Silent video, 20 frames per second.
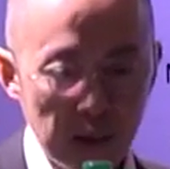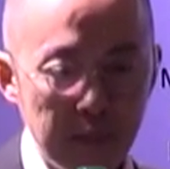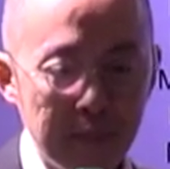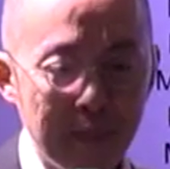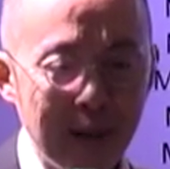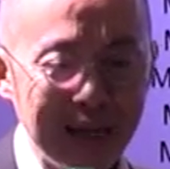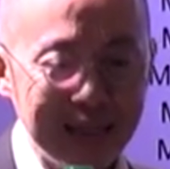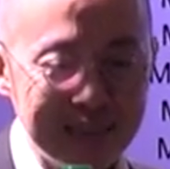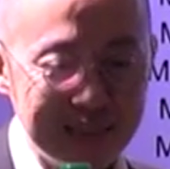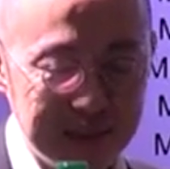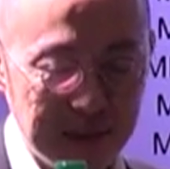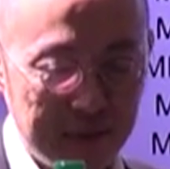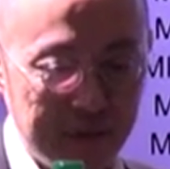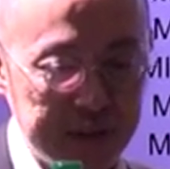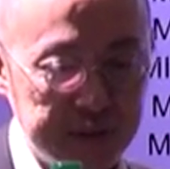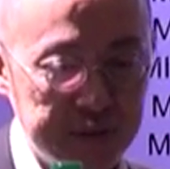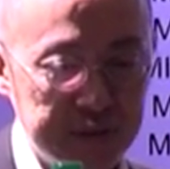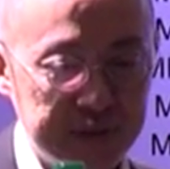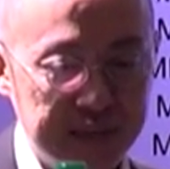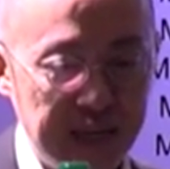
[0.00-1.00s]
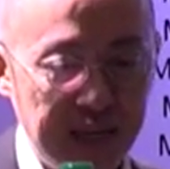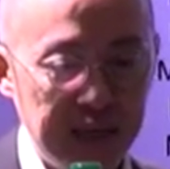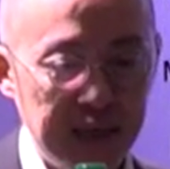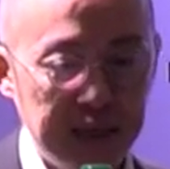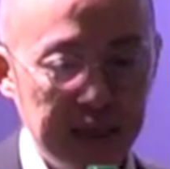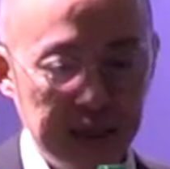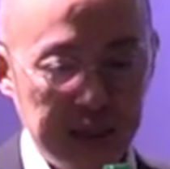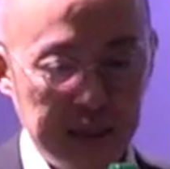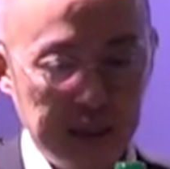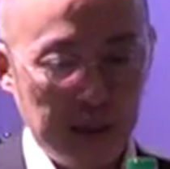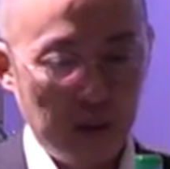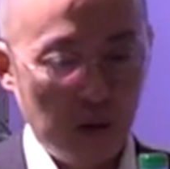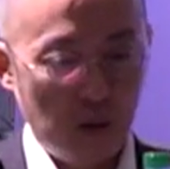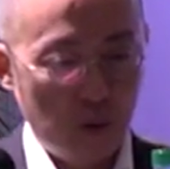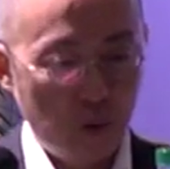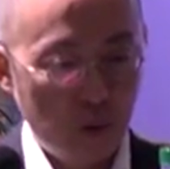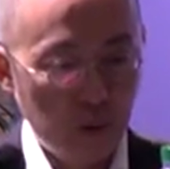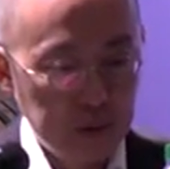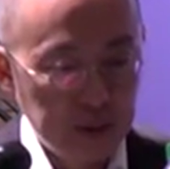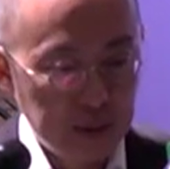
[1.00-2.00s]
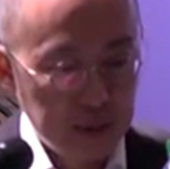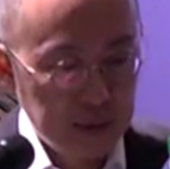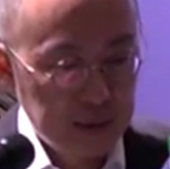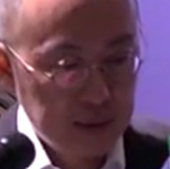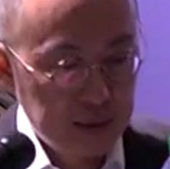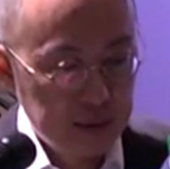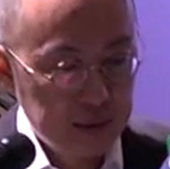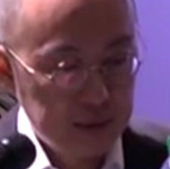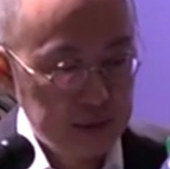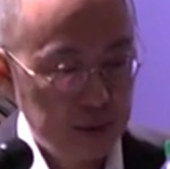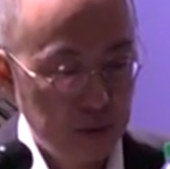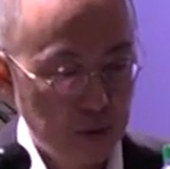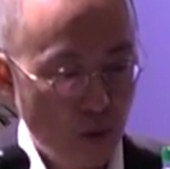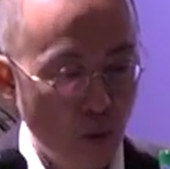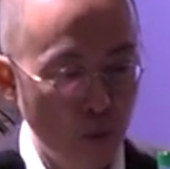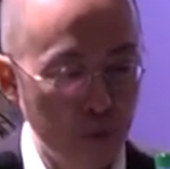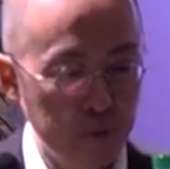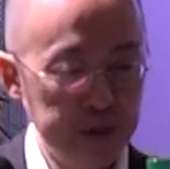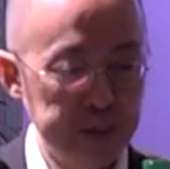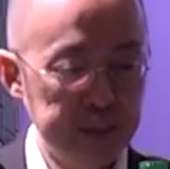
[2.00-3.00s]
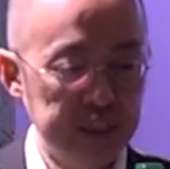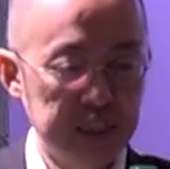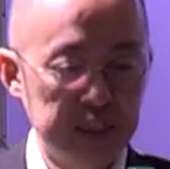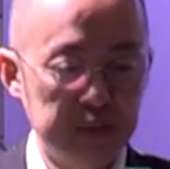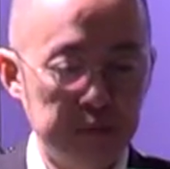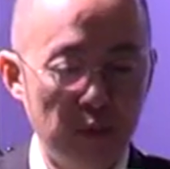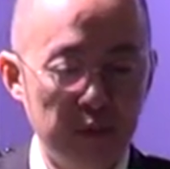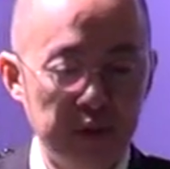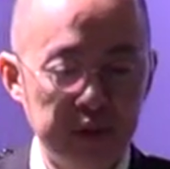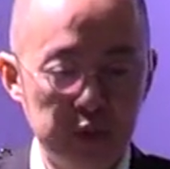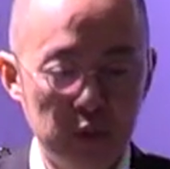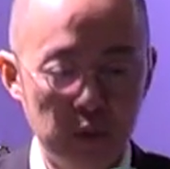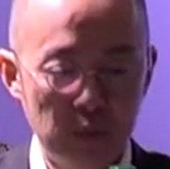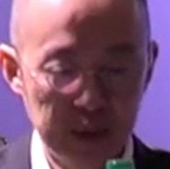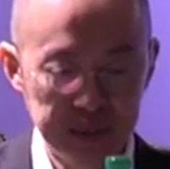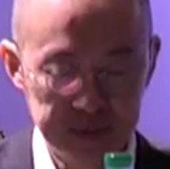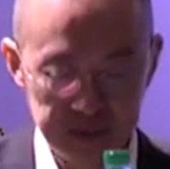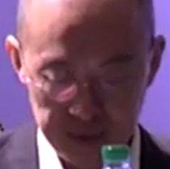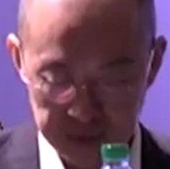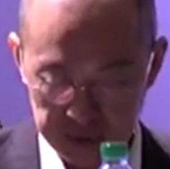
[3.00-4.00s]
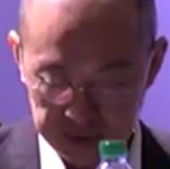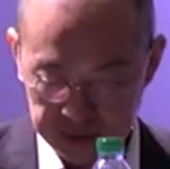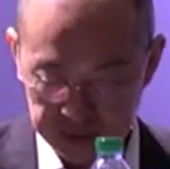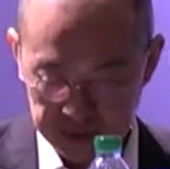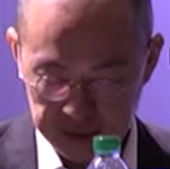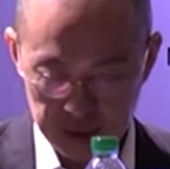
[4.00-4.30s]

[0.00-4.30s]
But suffice to say, the whole region is moving towards this